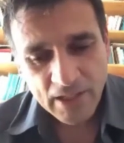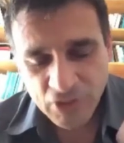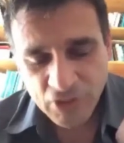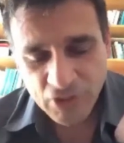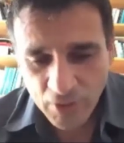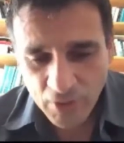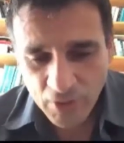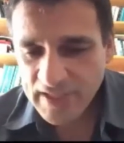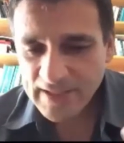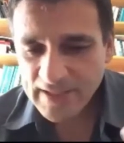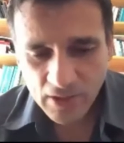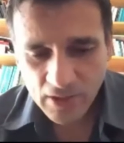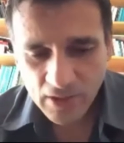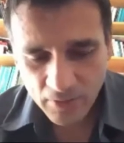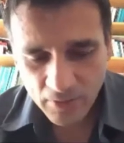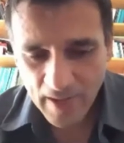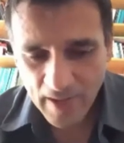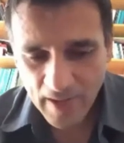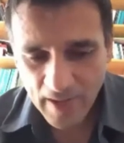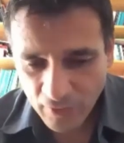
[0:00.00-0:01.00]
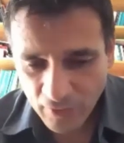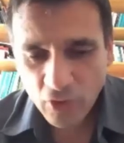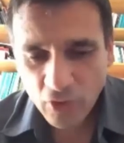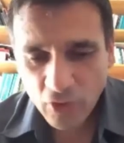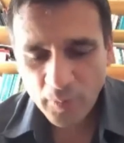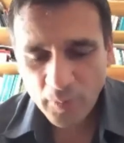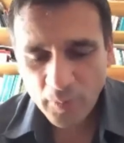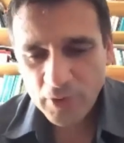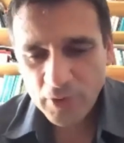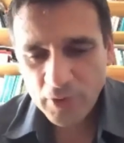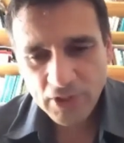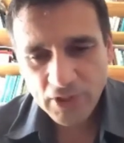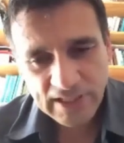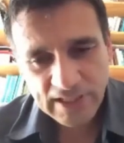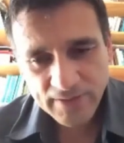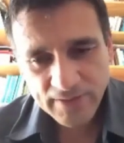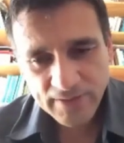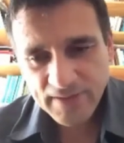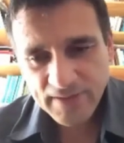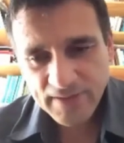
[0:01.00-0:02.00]
So he's a Baroque
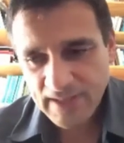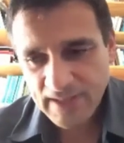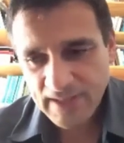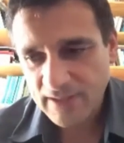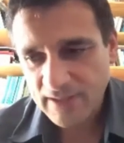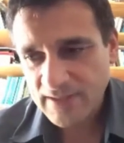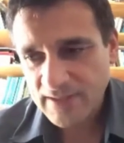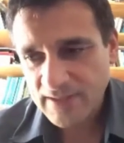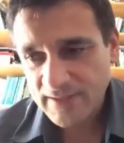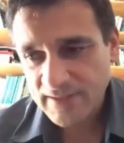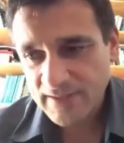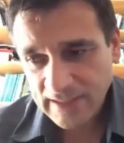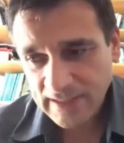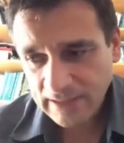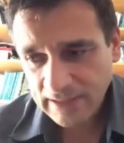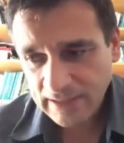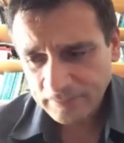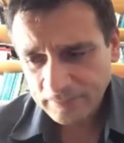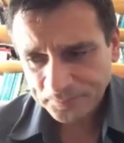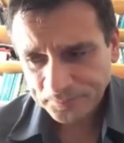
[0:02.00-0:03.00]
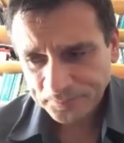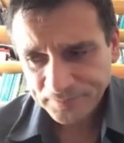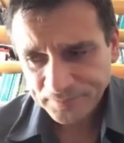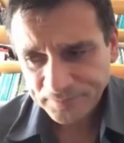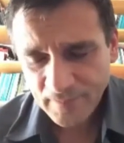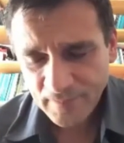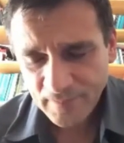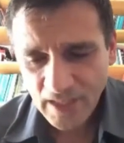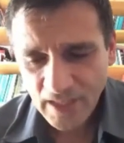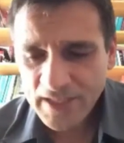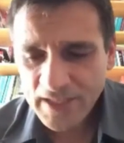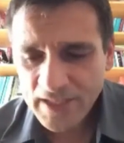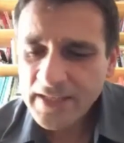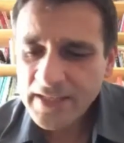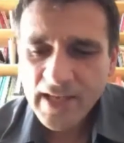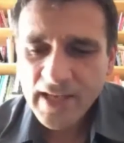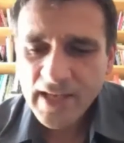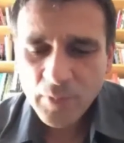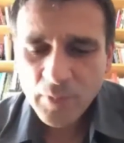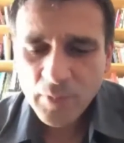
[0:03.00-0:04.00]
composer in the sense still
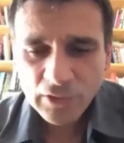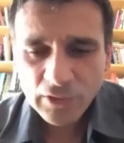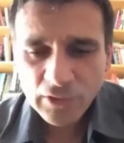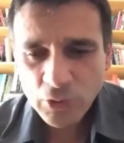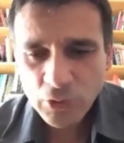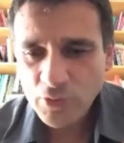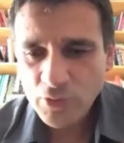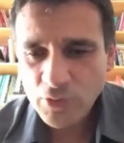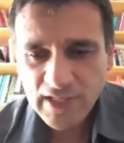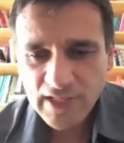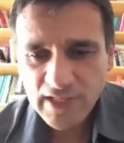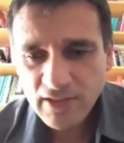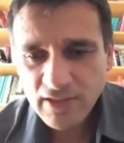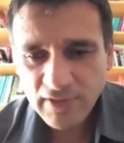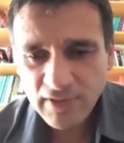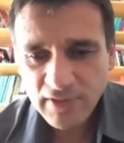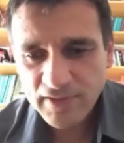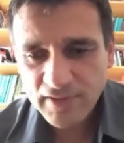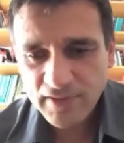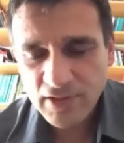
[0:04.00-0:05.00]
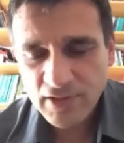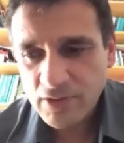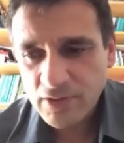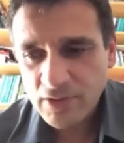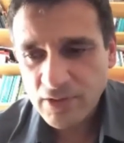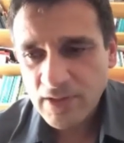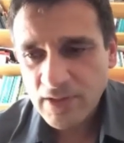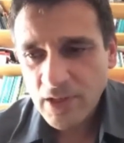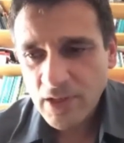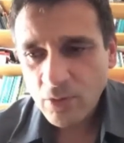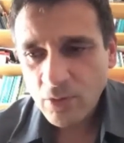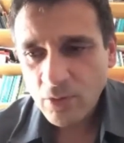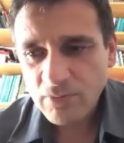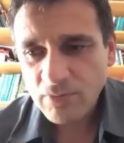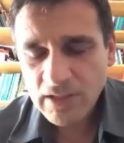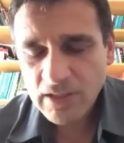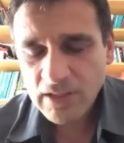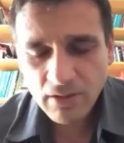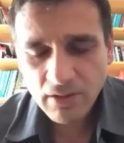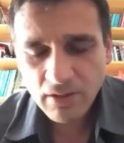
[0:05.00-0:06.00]
he's able to use ingredients
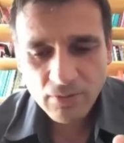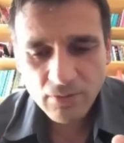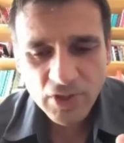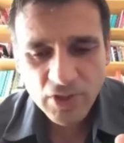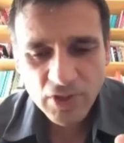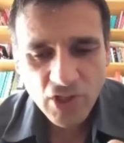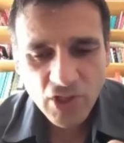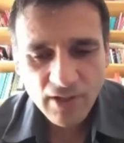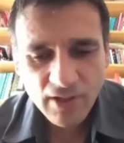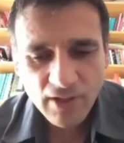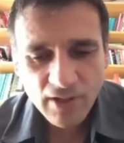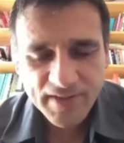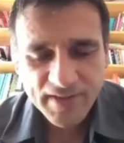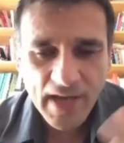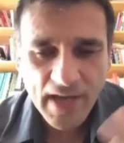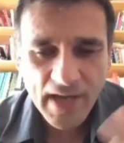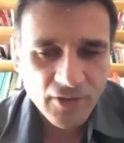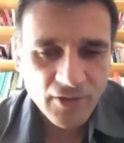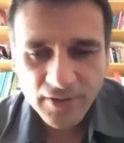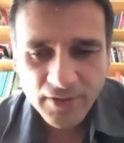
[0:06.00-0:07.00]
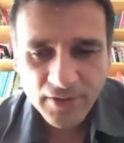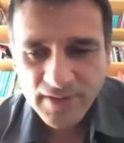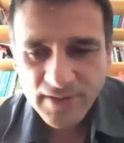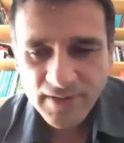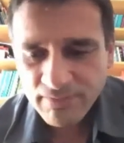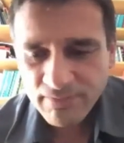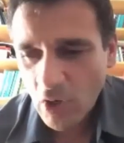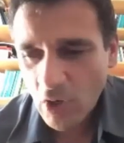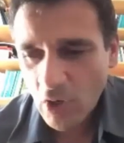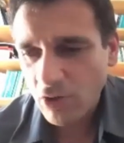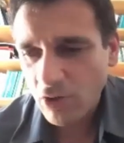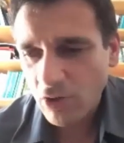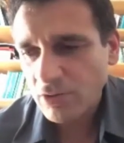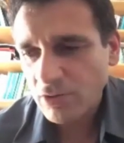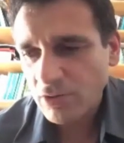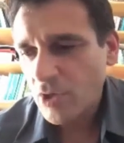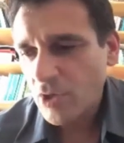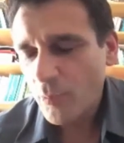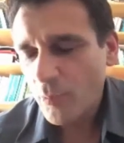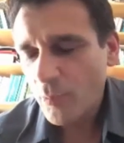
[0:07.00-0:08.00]
which are sacred or
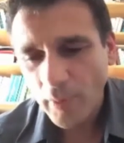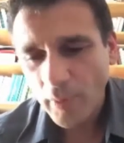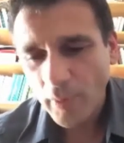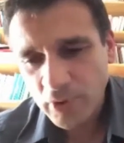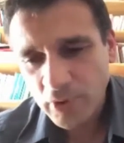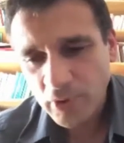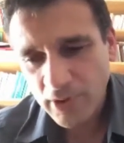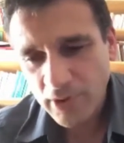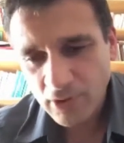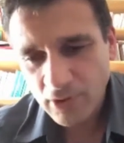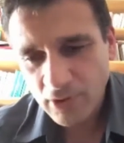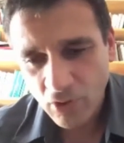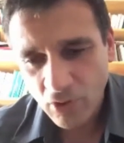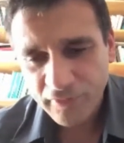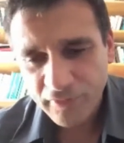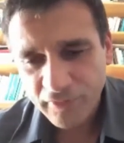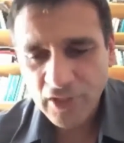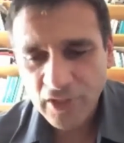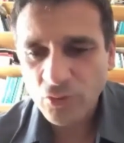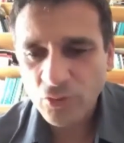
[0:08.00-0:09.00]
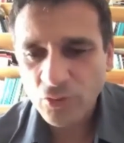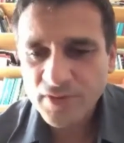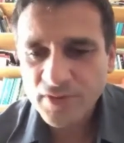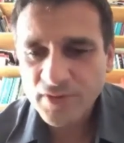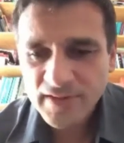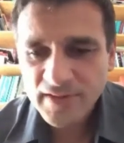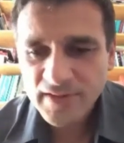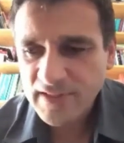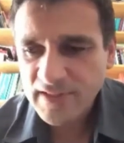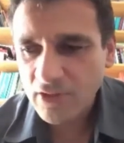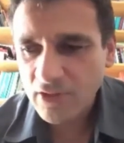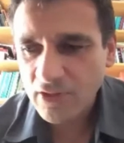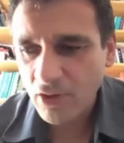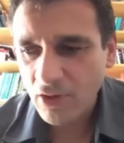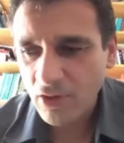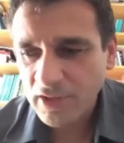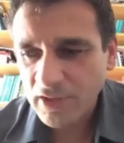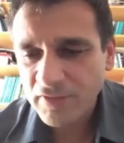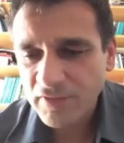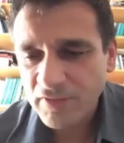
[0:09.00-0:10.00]
popular or virtuosistic or
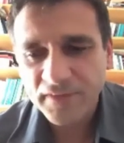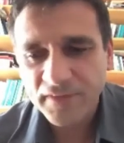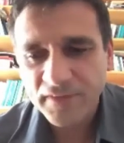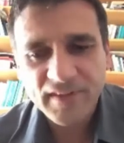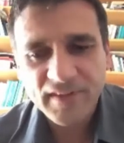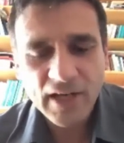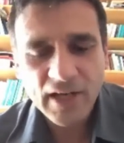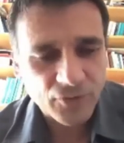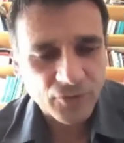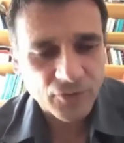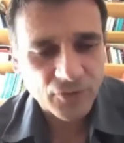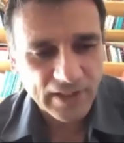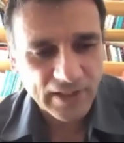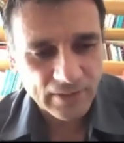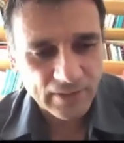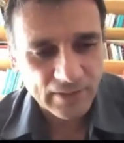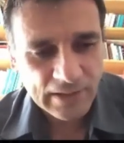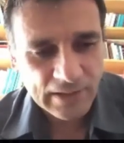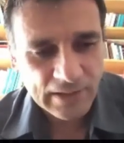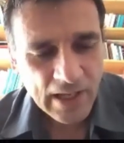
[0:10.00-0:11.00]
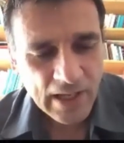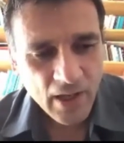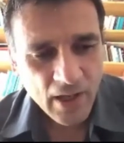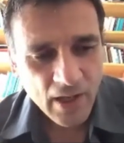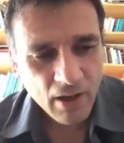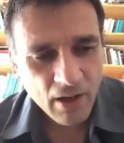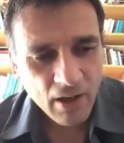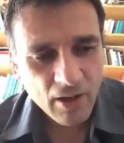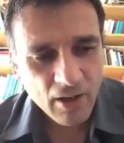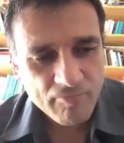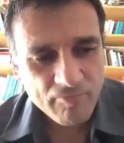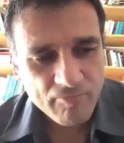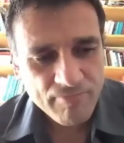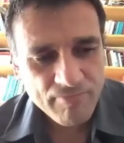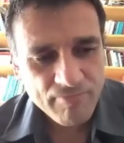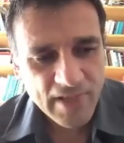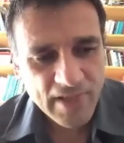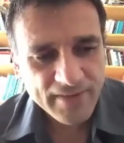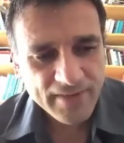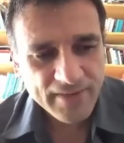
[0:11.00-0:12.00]
even theatrical.
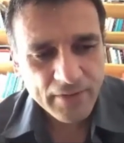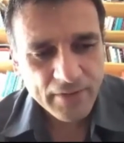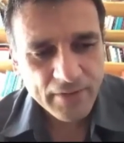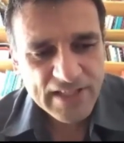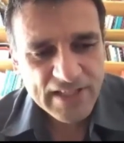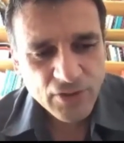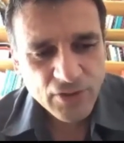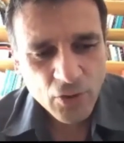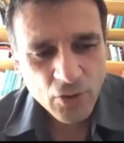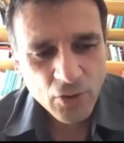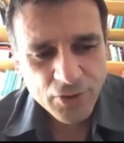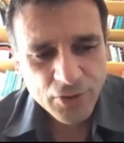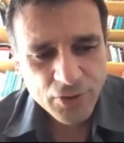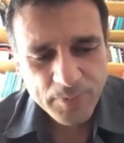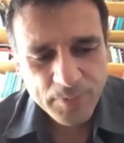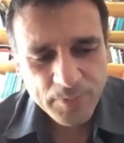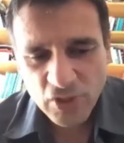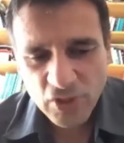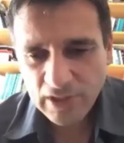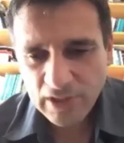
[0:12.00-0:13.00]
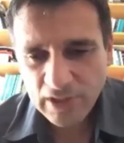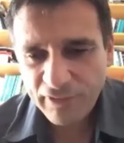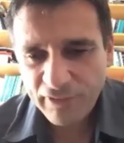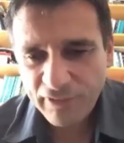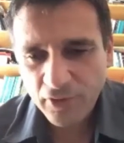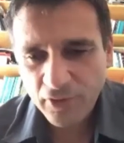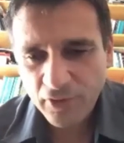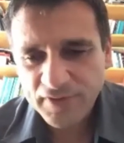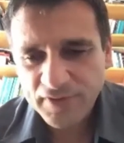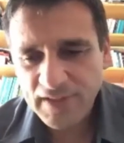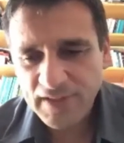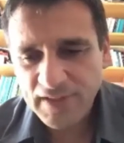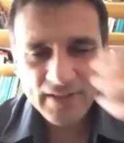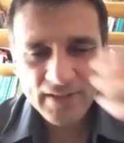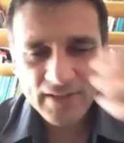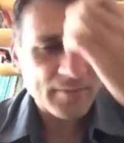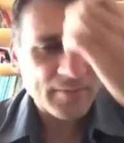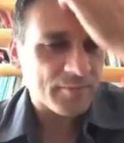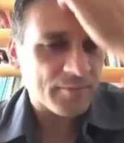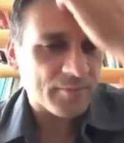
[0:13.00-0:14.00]
There is no special
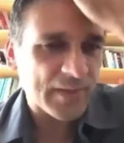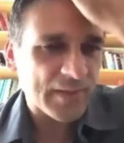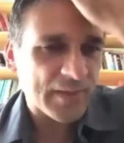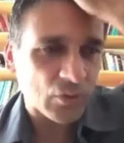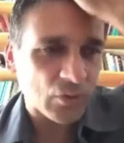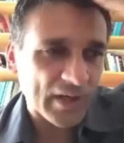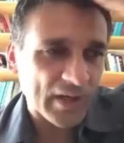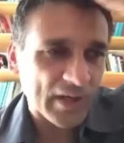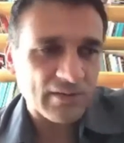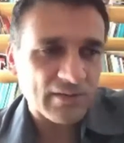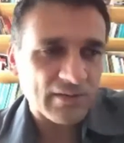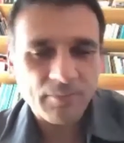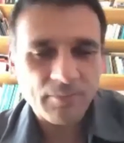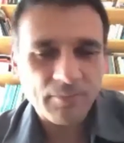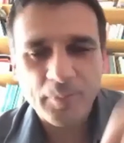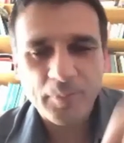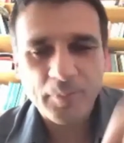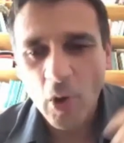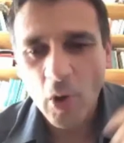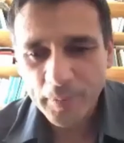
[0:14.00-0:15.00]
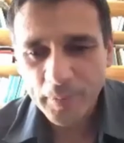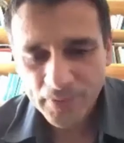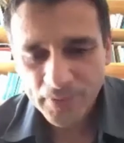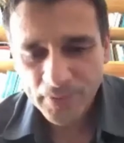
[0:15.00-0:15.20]
frontier between pop